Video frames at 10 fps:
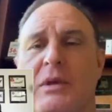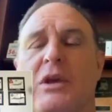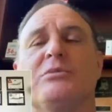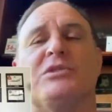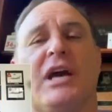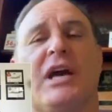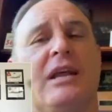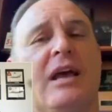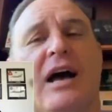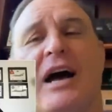You know what
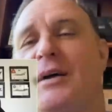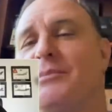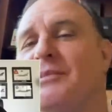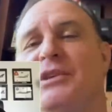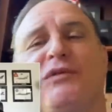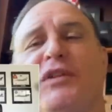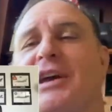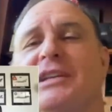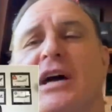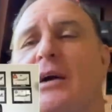I'm saying? You're
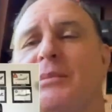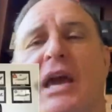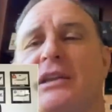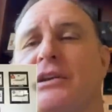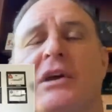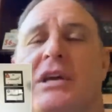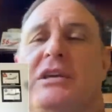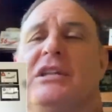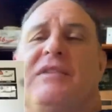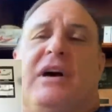flying a Tomcat, and you
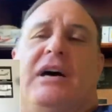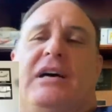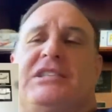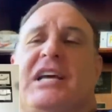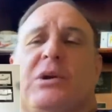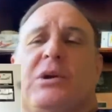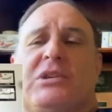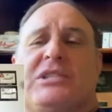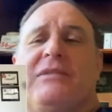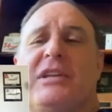leave a Cessna
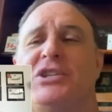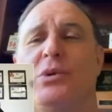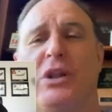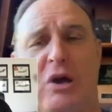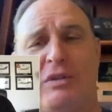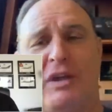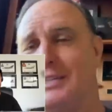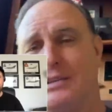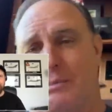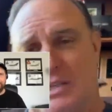172 alone
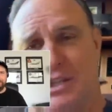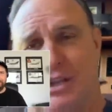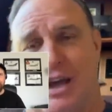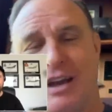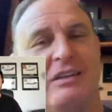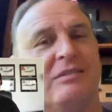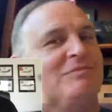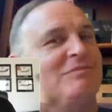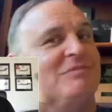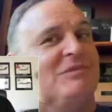that has a missile on it.
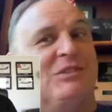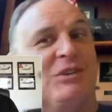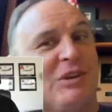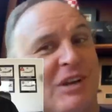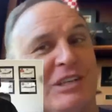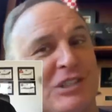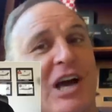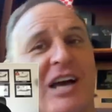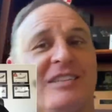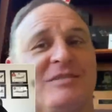You're going to get
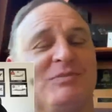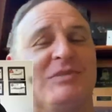shot.